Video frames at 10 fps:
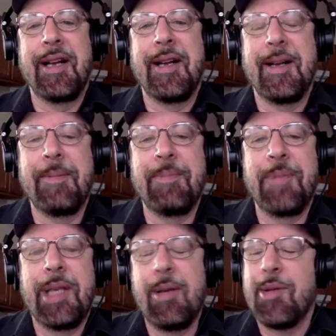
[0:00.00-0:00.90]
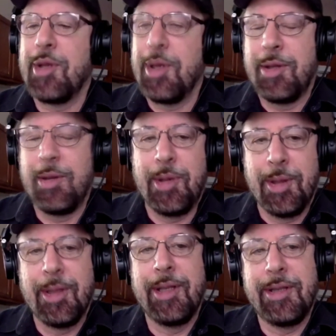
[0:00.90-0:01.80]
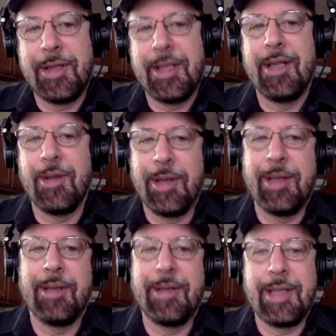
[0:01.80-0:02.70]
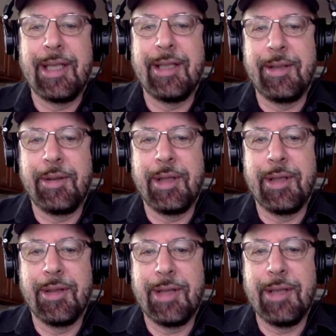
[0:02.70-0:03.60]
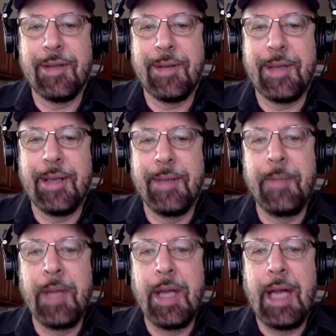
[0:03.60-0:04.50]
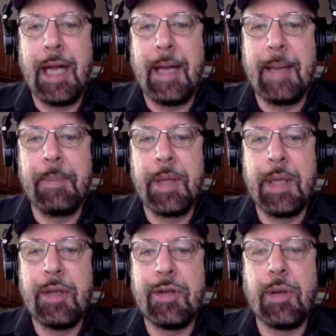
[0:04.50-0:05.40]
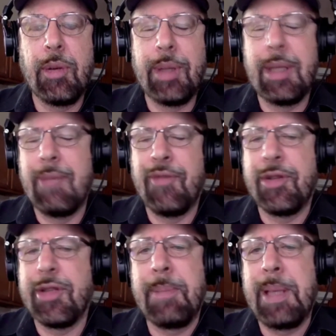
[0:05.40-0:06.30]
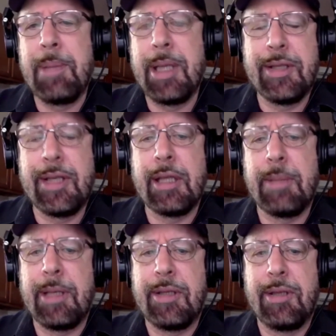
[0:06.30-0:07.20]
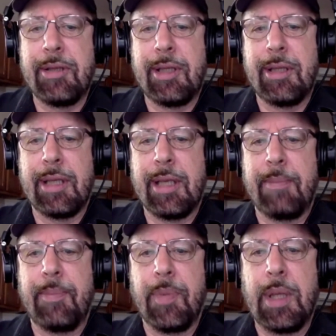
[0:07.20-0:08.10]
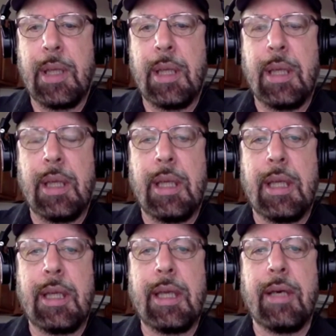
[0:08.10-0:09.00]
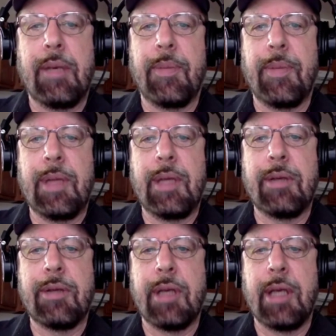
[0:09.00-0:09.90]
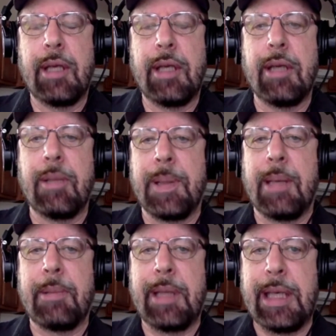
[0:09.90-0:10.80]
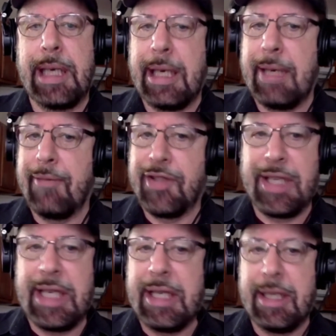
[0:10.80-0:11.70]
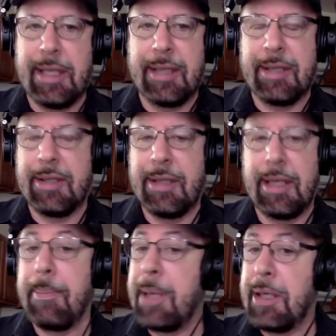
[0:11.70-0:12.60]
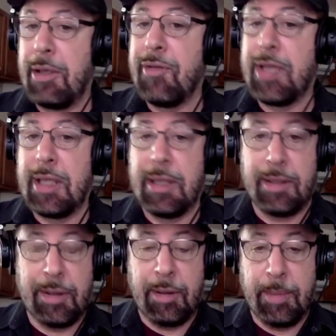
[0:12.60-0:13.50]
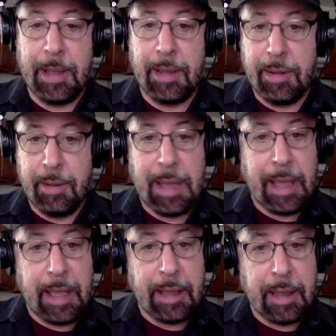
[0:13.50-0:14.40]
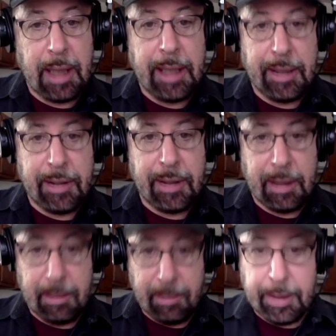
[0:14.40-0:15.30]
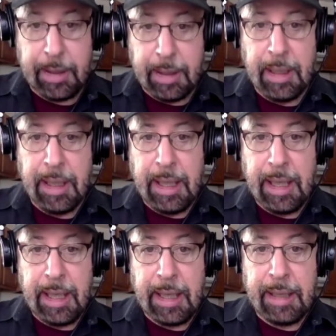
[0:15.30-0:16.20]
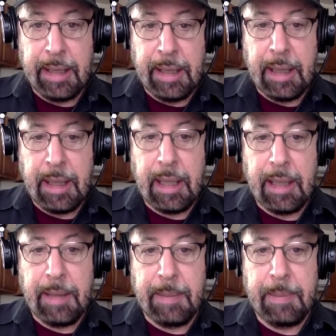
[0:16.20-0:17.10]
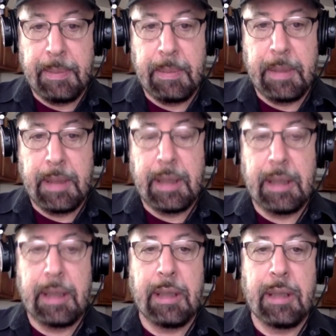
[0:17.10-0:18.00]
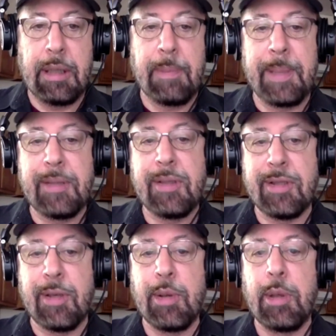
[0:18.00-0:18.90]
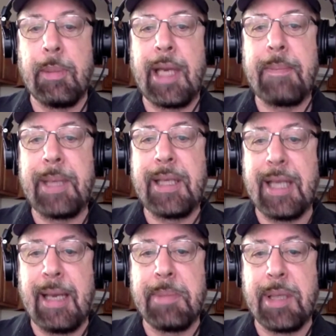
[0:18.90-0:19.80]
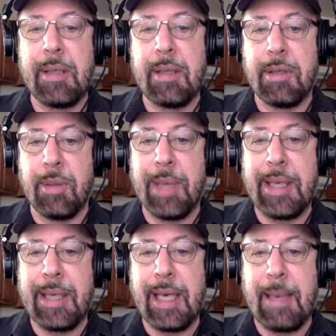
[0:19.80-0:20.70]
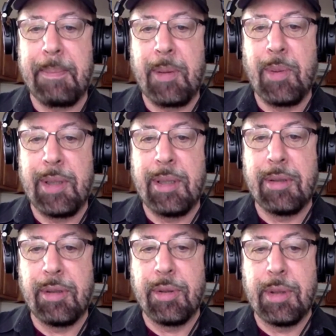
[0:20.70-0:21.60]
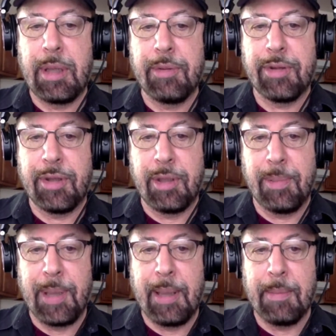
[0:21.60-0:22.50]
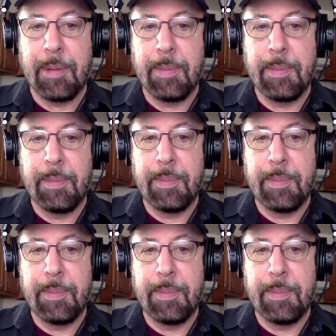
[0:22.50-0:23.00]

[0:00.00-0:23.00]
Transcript: Um, he was also a journalist and a lawyer and a lot of other things, sales trainer. Um, so for some people, it's not the best use of your time. Now, there's another problem, and I've seen this. I bet you've seen this too, because you take on clients now, right? And um, the the business owner might be tempted to write copy when they're too close to the problem.